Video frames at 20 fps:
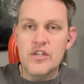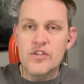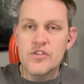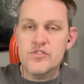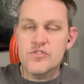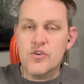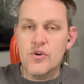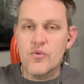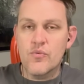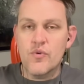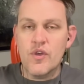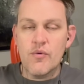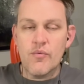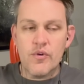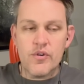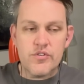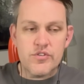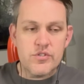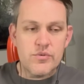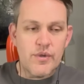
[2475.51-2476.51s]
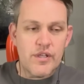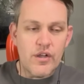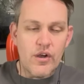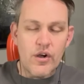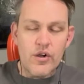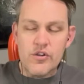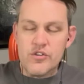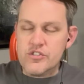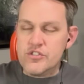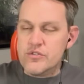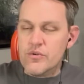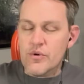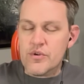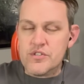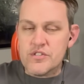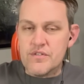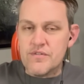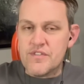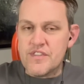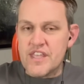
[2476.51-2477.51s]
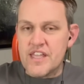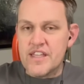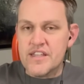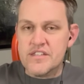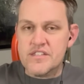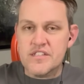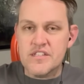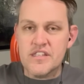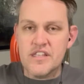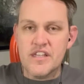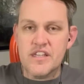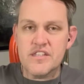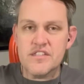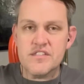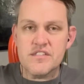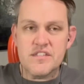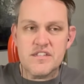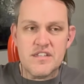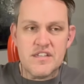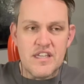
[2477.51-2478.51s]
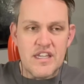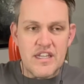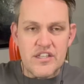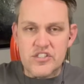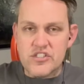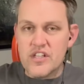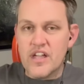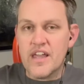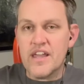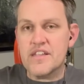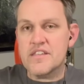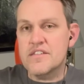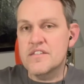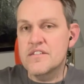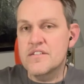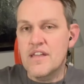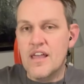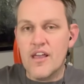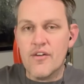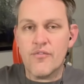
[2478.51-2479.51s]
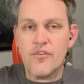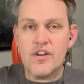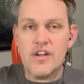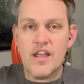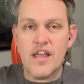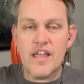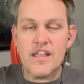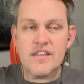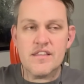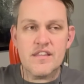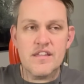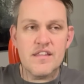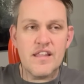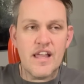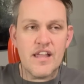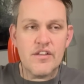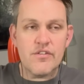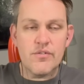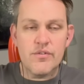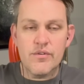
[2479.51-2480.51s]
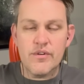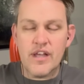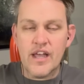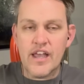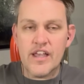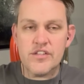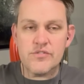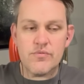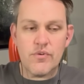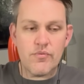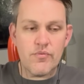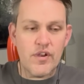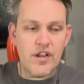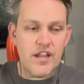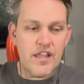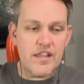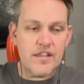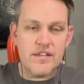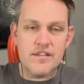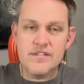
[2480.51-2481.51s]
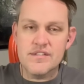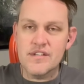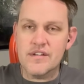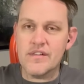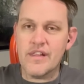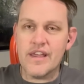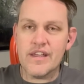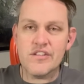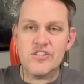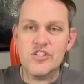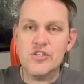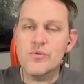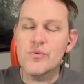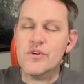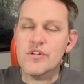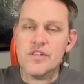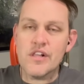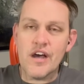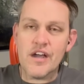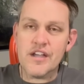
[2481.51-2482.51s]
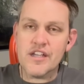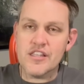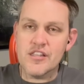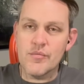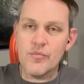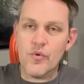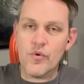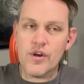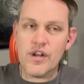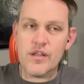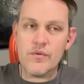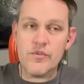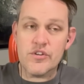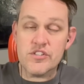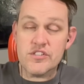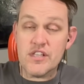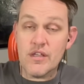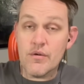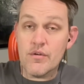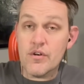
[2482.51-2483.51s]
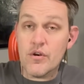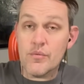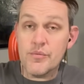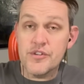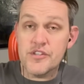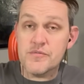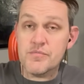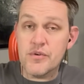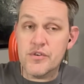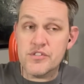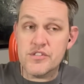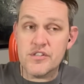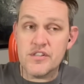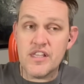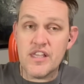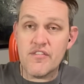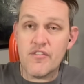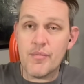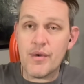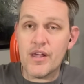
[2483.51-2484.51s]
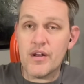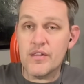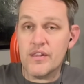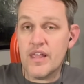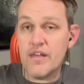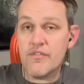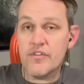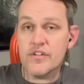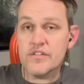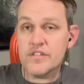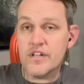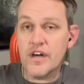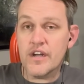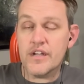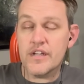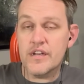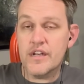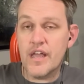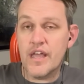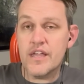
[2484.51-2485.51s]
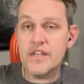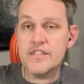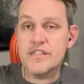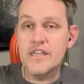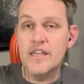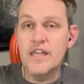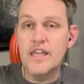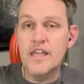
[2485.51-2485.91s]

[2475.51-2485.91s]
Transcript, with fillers: So we were doing all sorts of things to this each night, every night. The night crew guys were running till like two o'clock in the morning, which they were normally supposed to leave about eleven o'clock at night